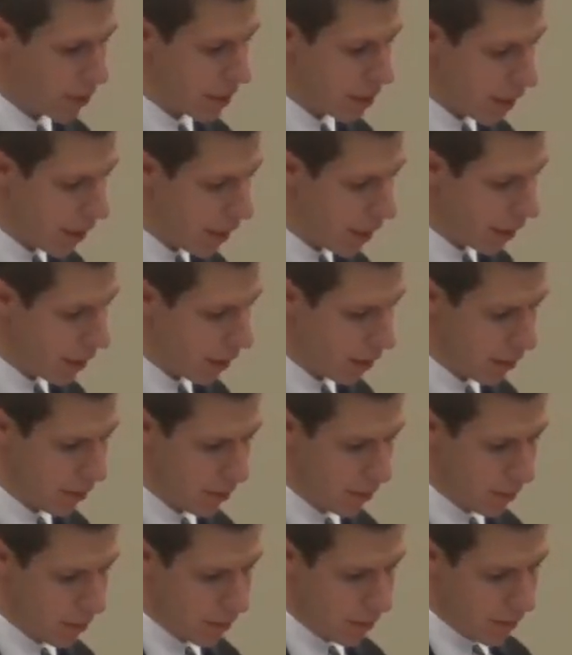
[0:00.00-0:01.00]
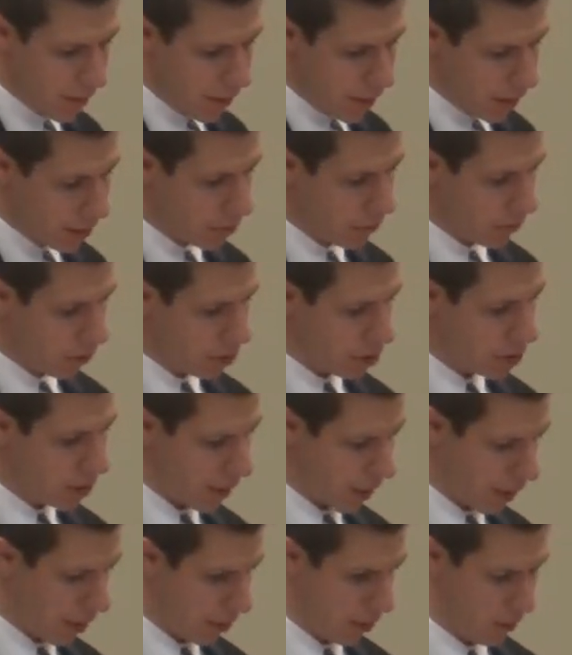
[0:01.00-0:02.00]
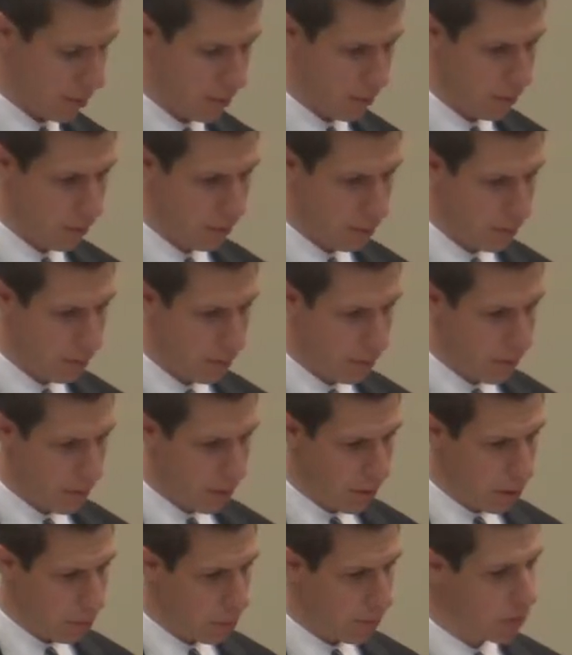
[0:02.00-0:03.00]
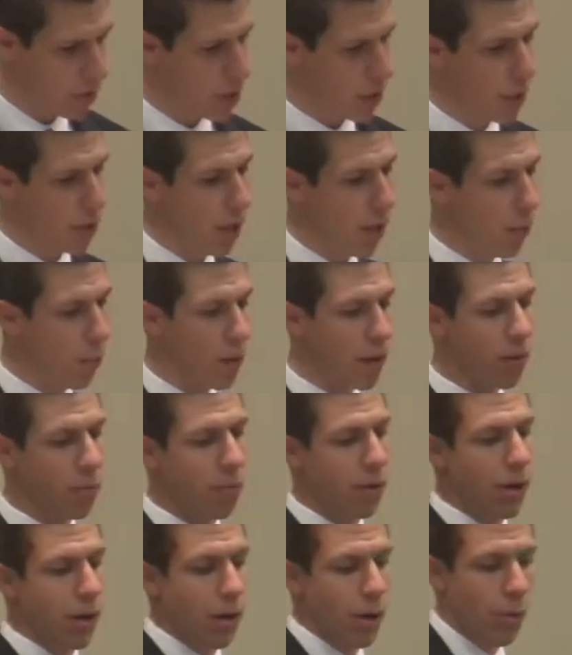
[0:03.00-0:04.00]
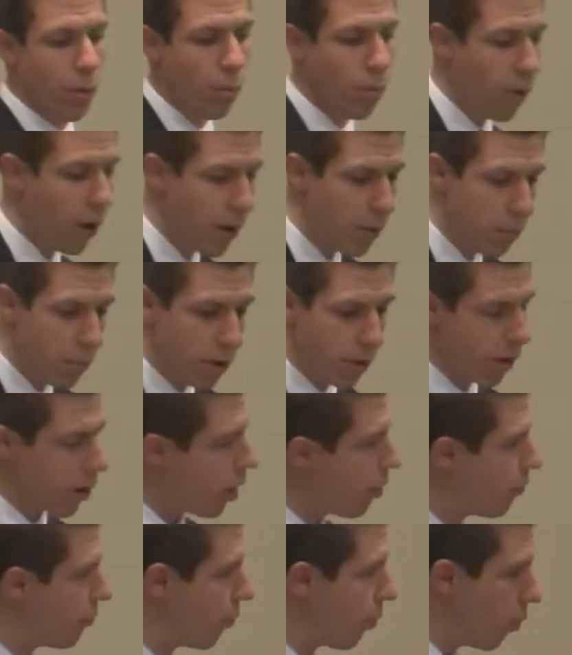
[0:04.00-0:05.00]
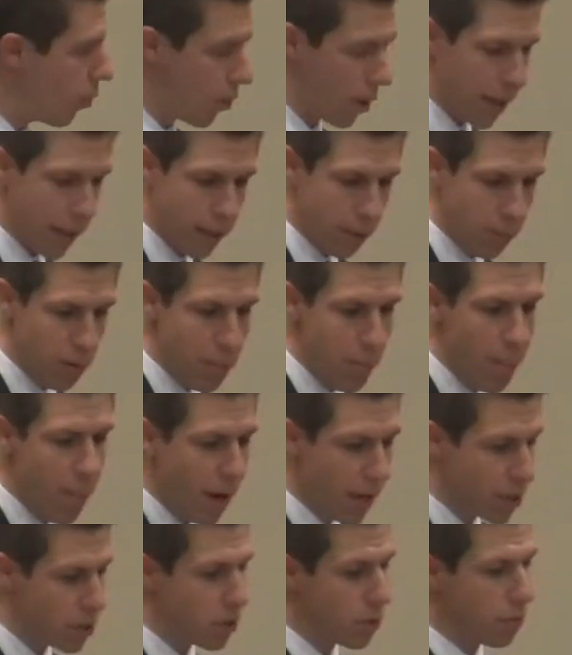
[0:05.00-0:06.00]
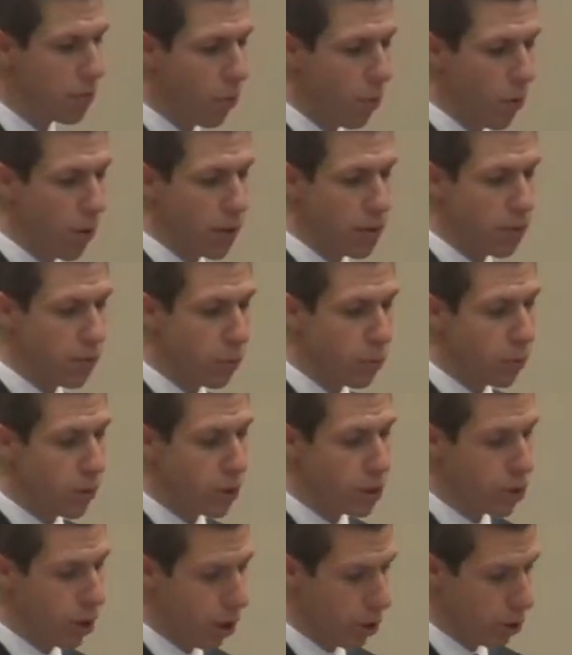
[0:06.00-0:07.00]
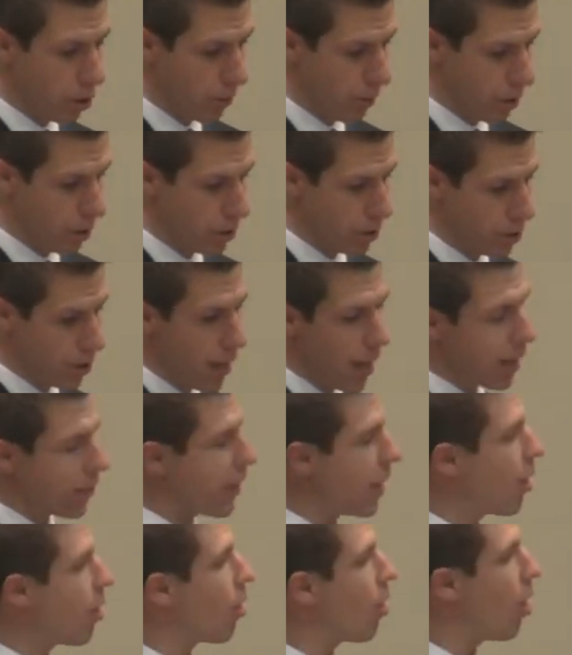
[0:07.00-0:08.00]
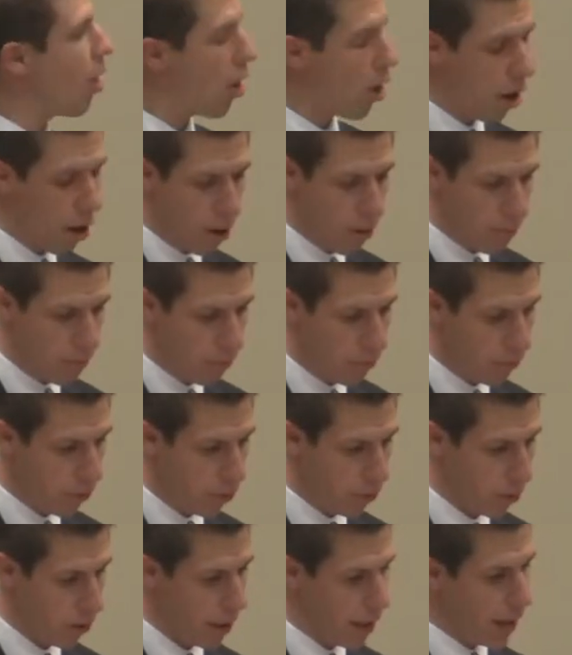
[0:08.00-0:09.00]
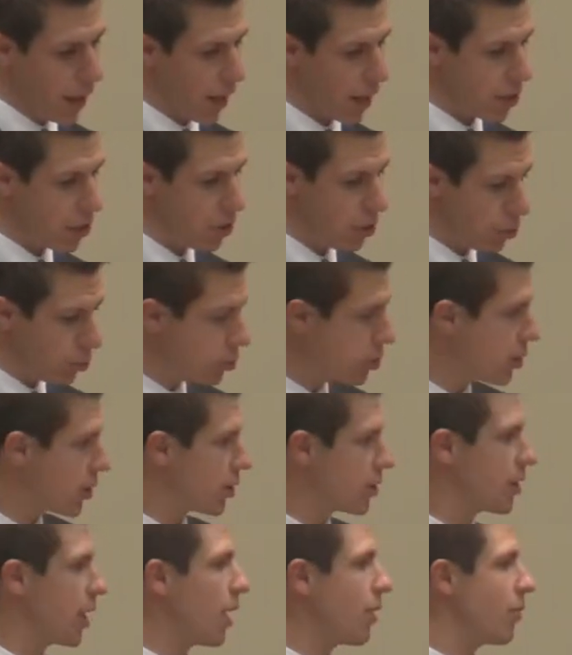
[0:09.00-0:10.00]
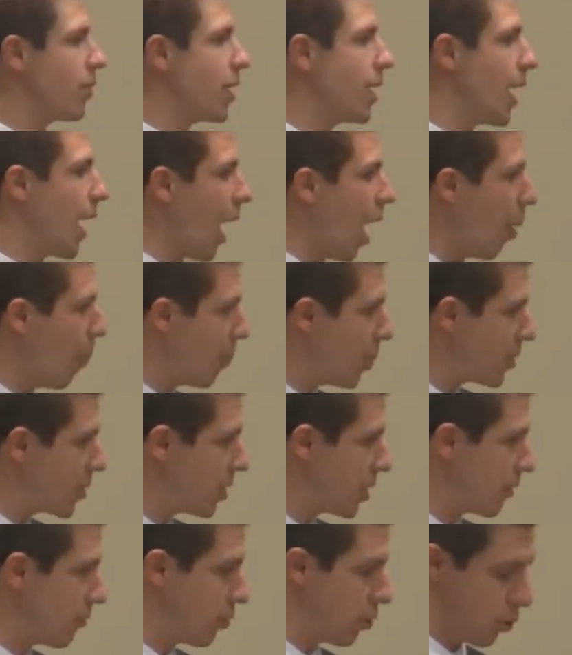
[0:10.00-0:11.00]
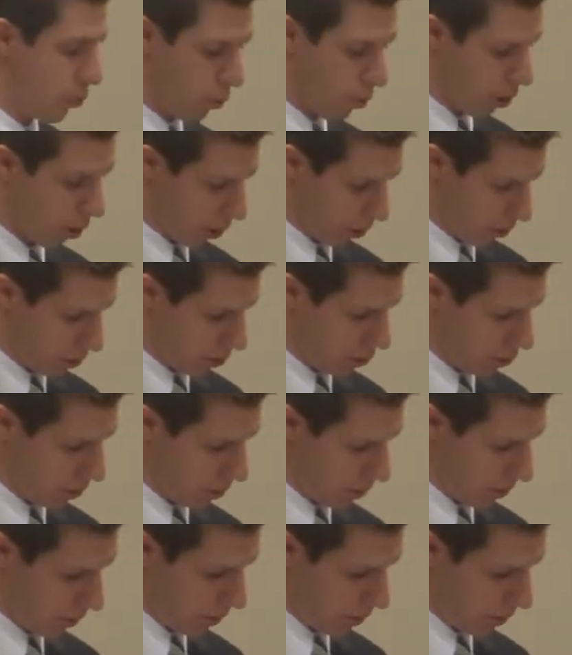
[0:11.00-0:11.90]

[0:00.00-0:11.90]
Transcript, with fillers: today is verse 10. We've seen that we, one, we're going to avoid, we must avoid foolish arguments. They are harmful and useless, they are the opposite of good works,